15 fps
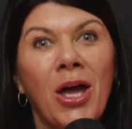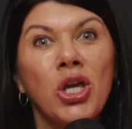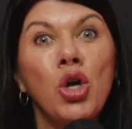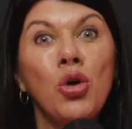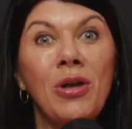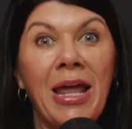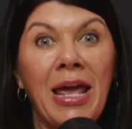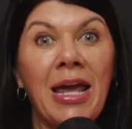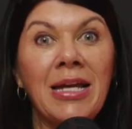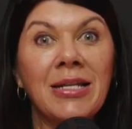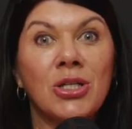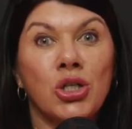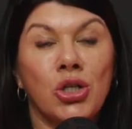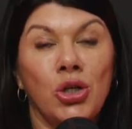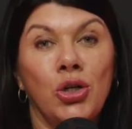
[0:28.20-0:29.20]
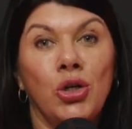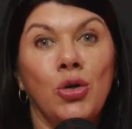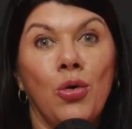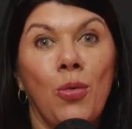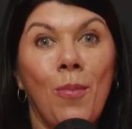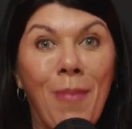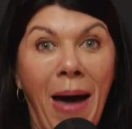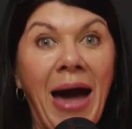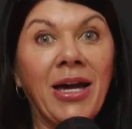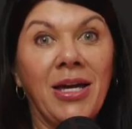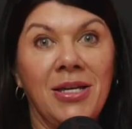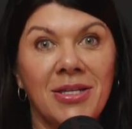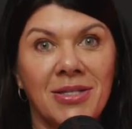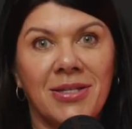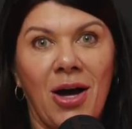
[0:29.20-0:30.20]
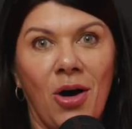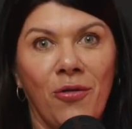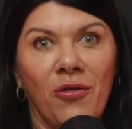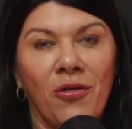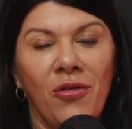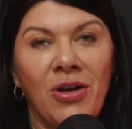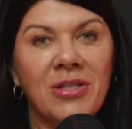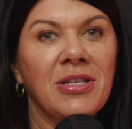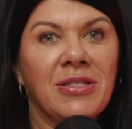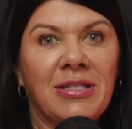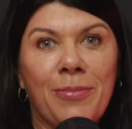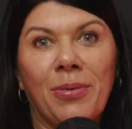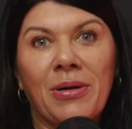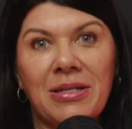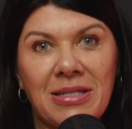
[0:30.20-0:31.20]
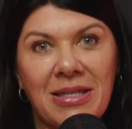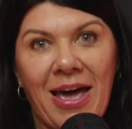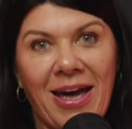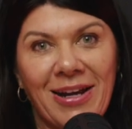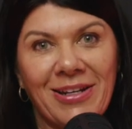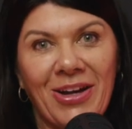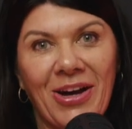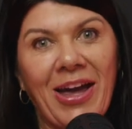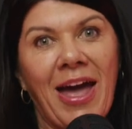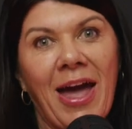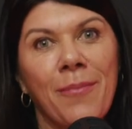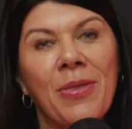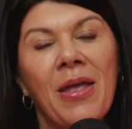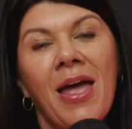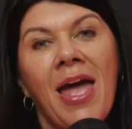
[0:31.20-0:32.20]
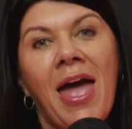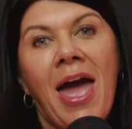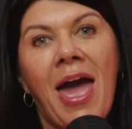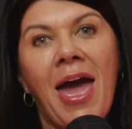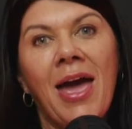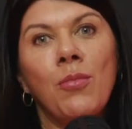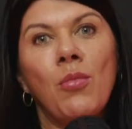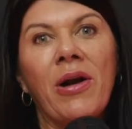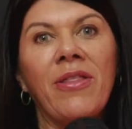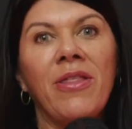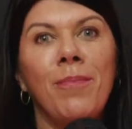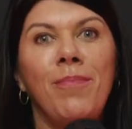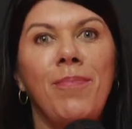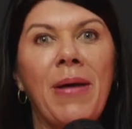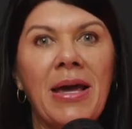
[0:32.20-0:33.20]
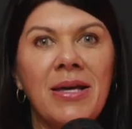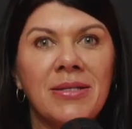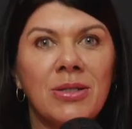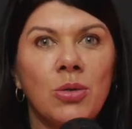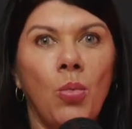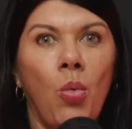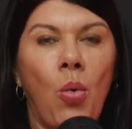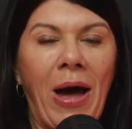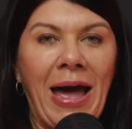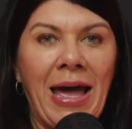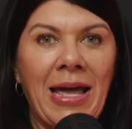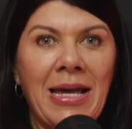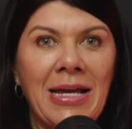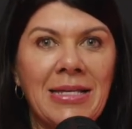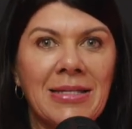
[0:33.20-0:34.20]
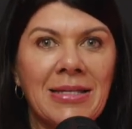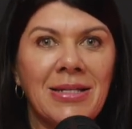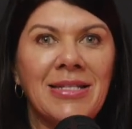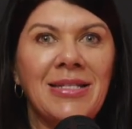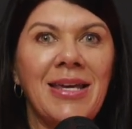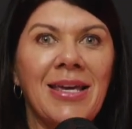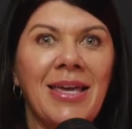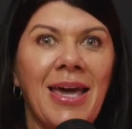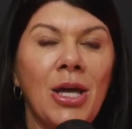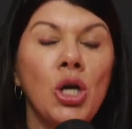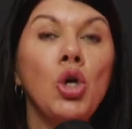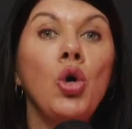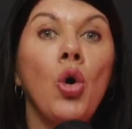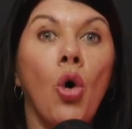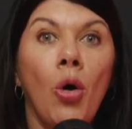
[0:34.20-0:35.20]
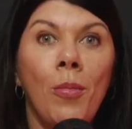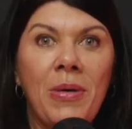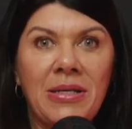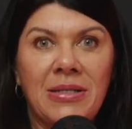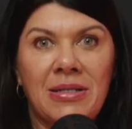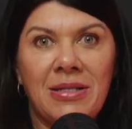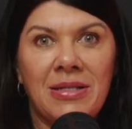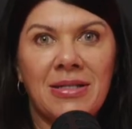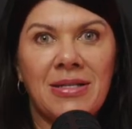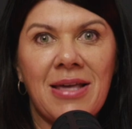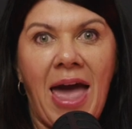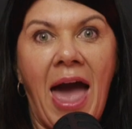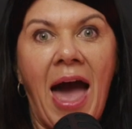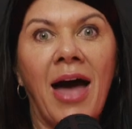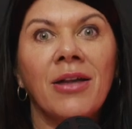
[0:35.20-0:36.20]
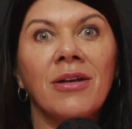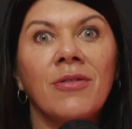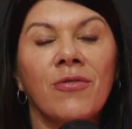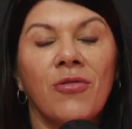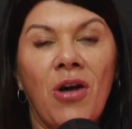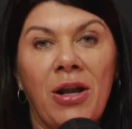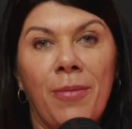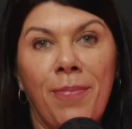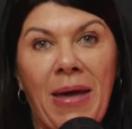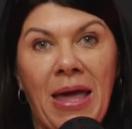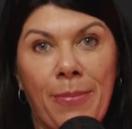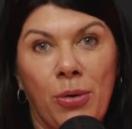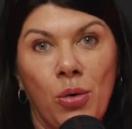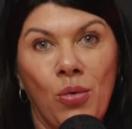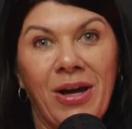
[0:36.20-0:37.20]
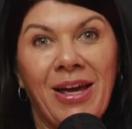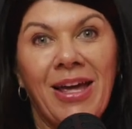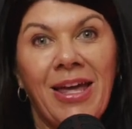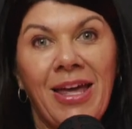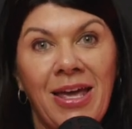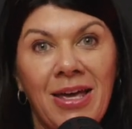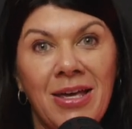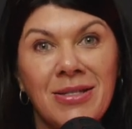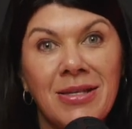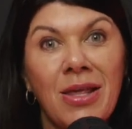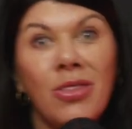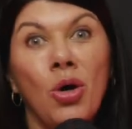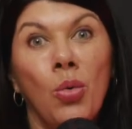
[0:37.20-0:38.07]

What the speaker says: you need to market yourself. It's as simple as that, okay? And one of the best ways to get your business out in front of people is the